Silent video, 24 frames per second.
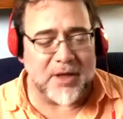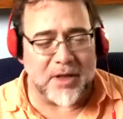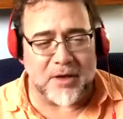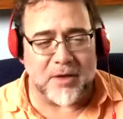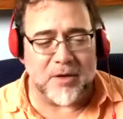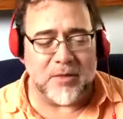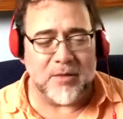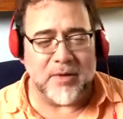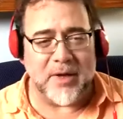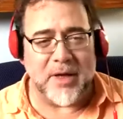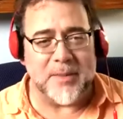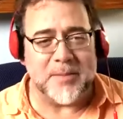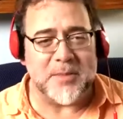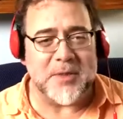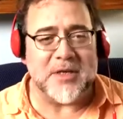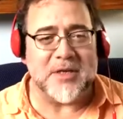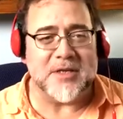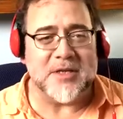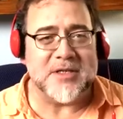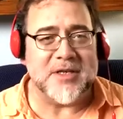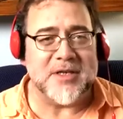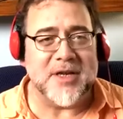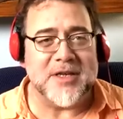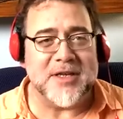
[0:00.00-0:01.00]
emptied
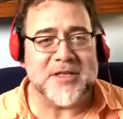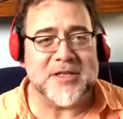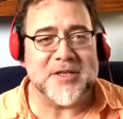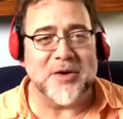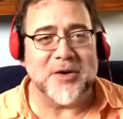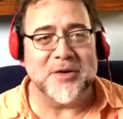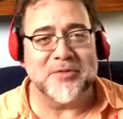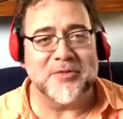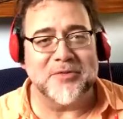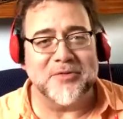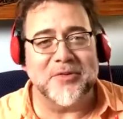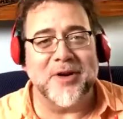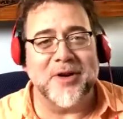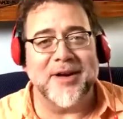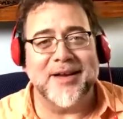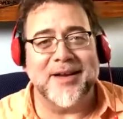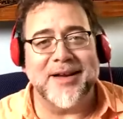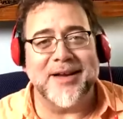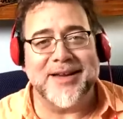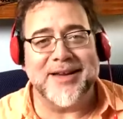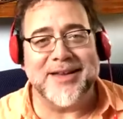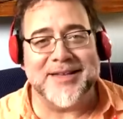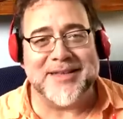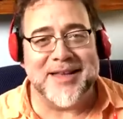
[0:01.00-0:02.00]
his desk on
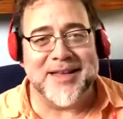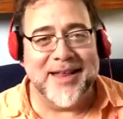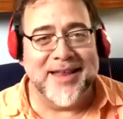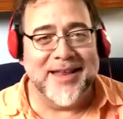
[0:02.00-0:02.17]
Friday,